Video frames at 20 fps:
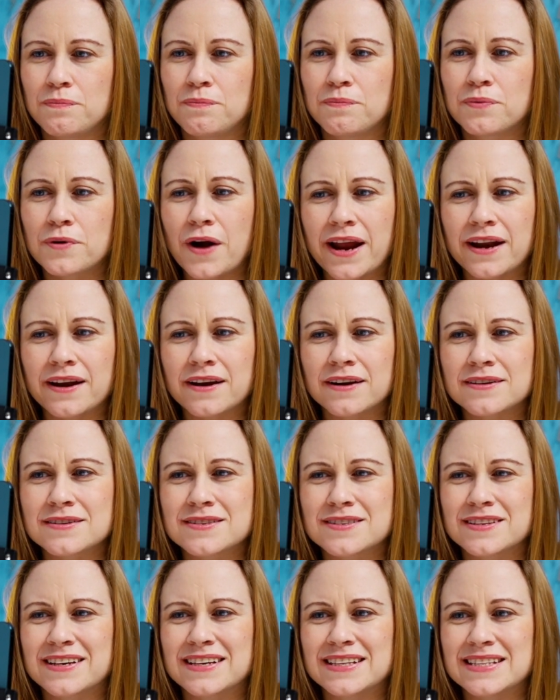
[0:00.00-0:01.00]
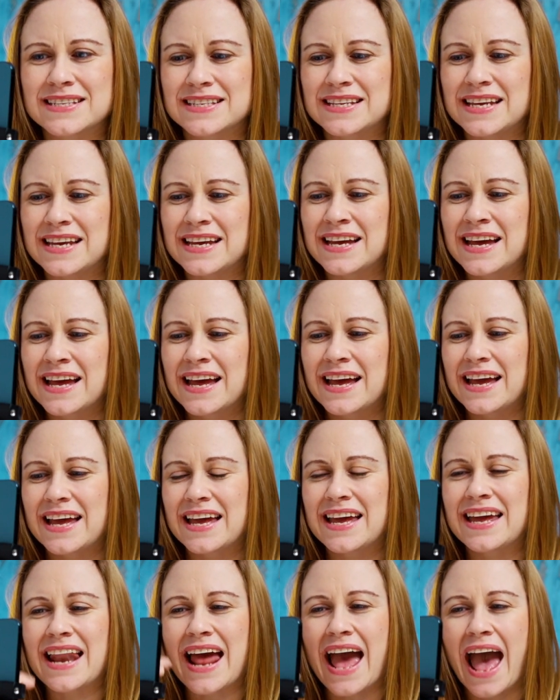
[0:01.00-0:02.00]
brighter so you can see
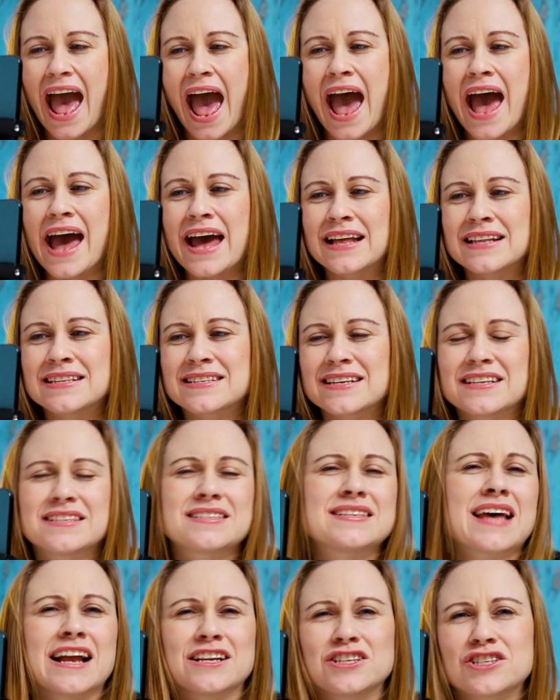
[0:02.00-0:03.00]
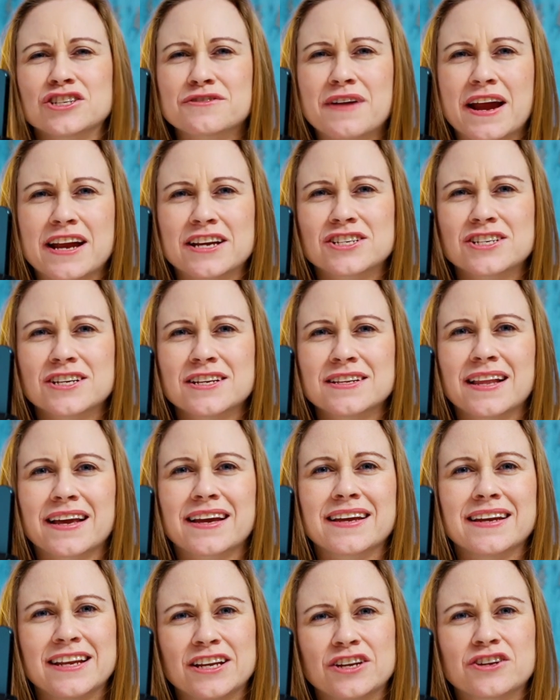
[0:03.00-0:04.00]
it adds a saturation, like
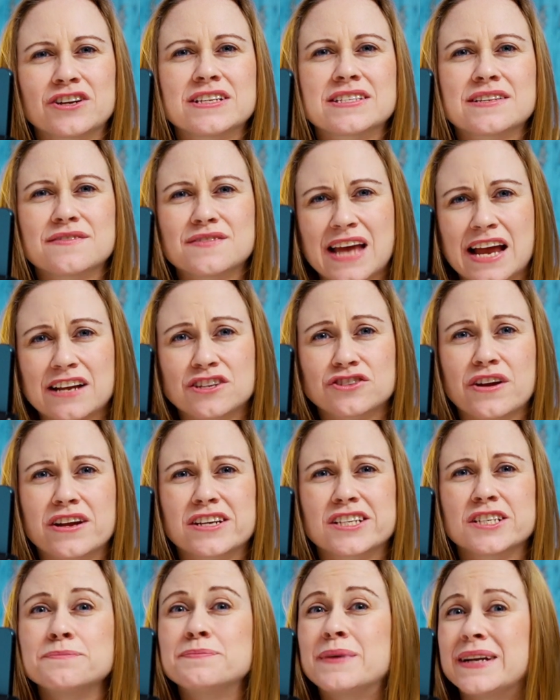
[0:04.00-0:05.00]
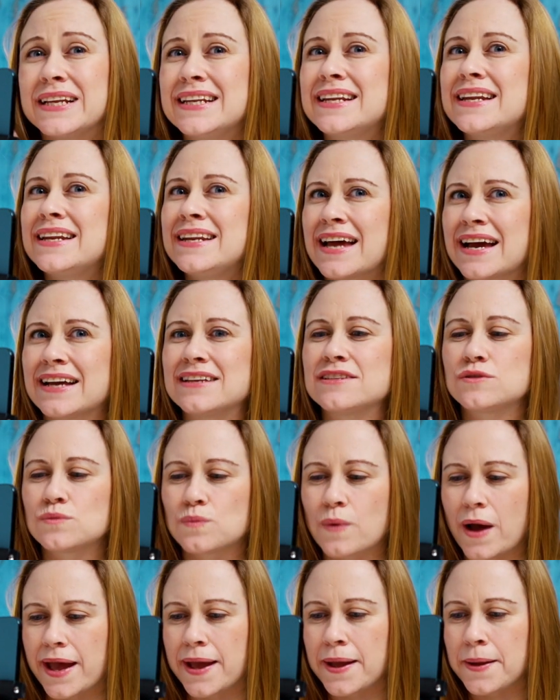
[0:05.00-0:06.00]
an increase of saturation, but in a nice
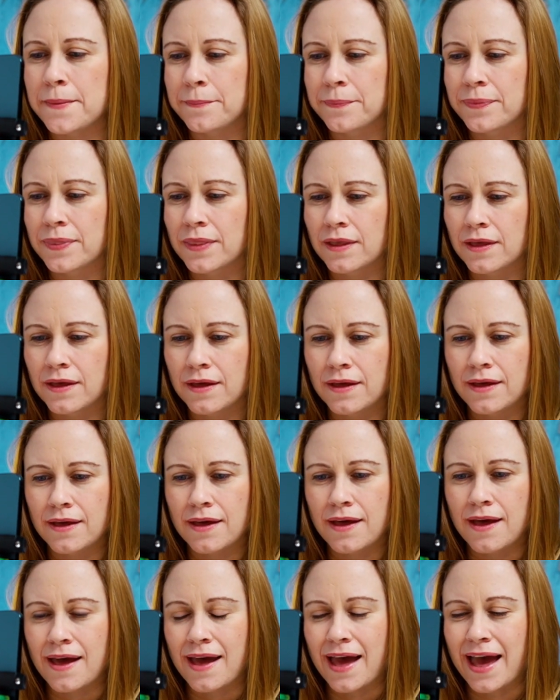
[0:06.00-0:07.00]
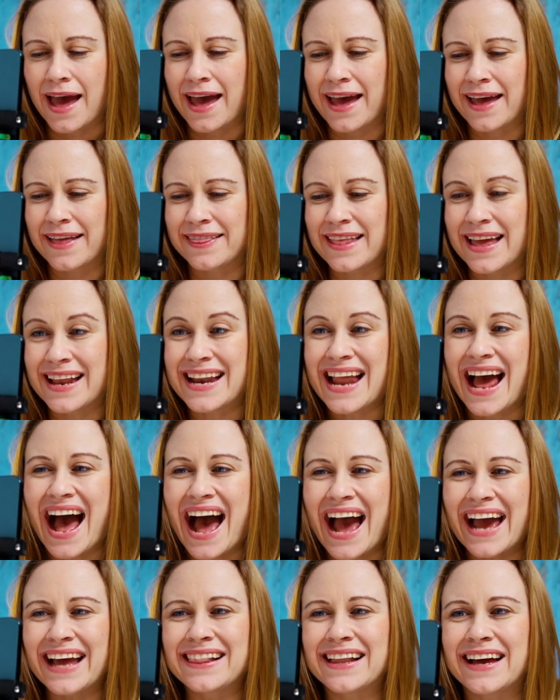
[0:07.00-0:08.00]
way. And then
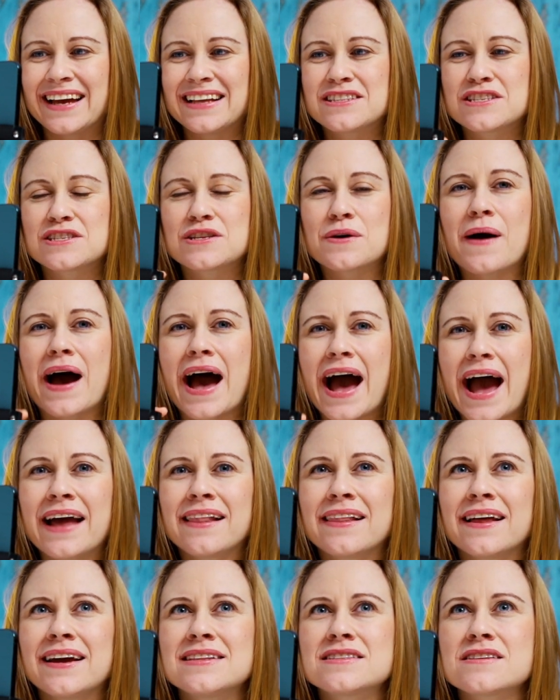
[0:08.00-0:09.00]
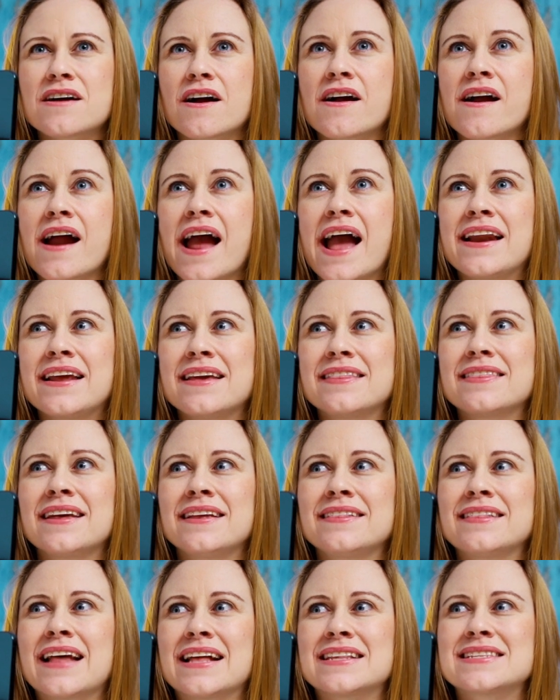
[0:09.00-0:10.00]
highlights. So highlights are
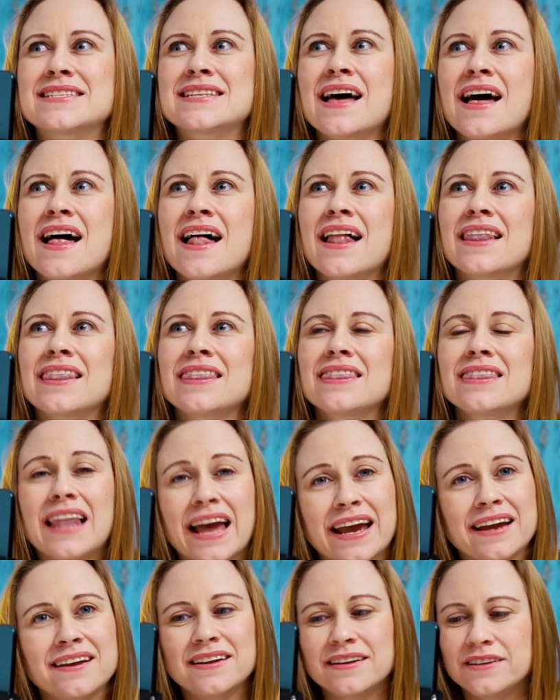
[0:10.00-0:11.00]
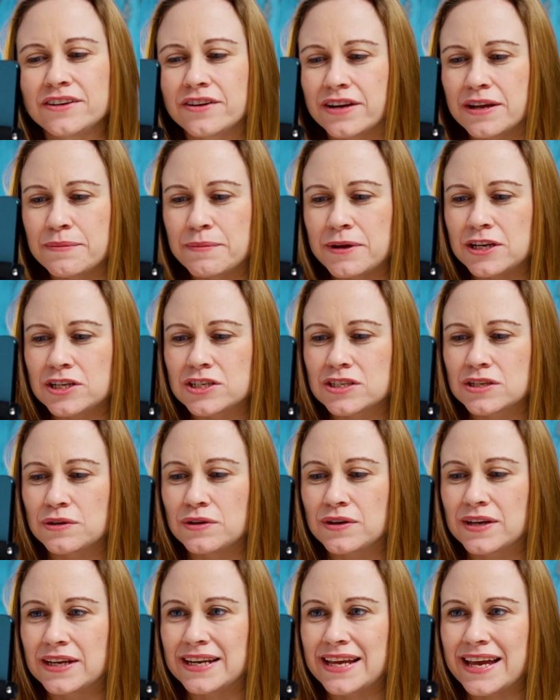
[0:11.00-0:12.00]
anything that's light in your image so
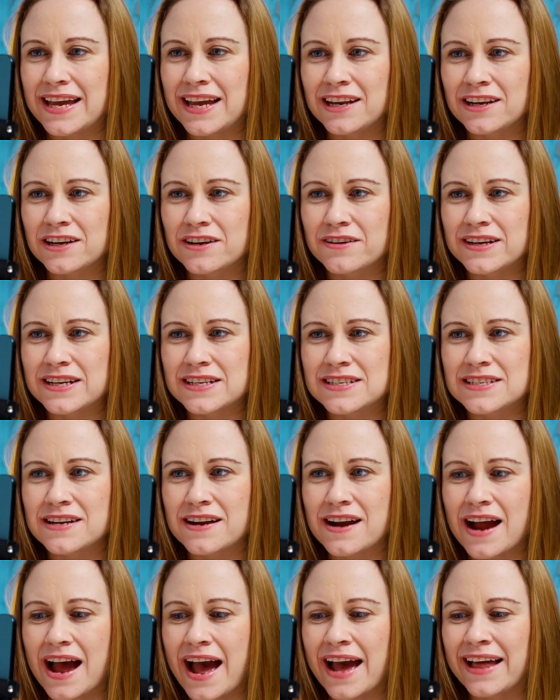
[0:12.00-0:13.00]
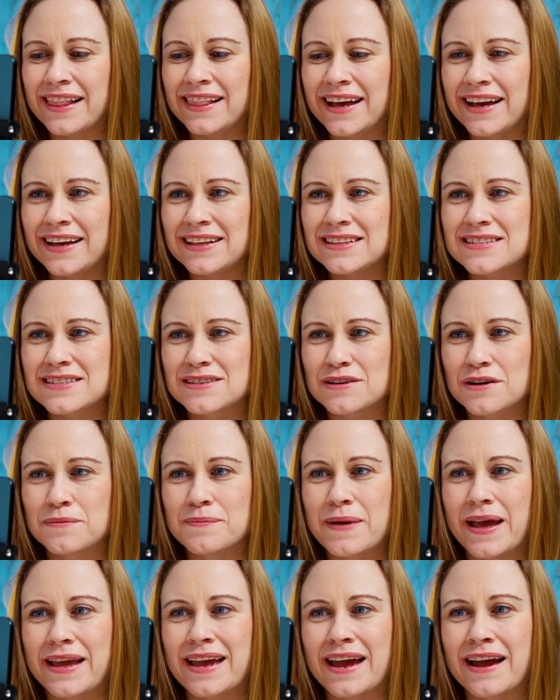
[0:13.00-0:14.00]
you can increase your highlights so
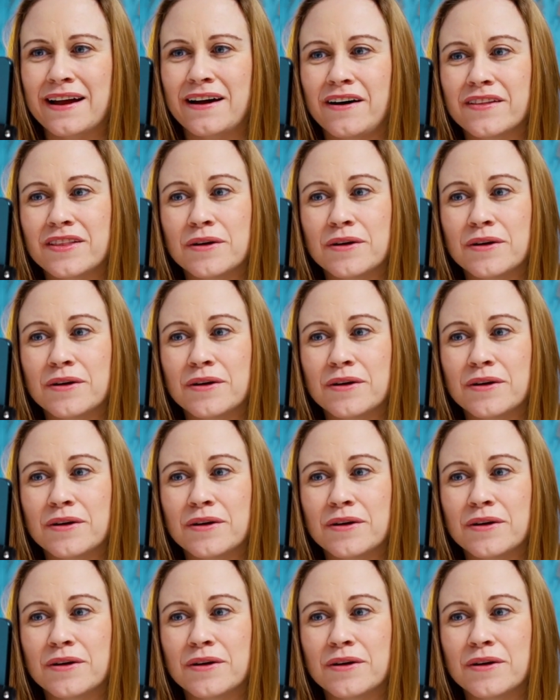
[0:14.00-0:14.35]
make all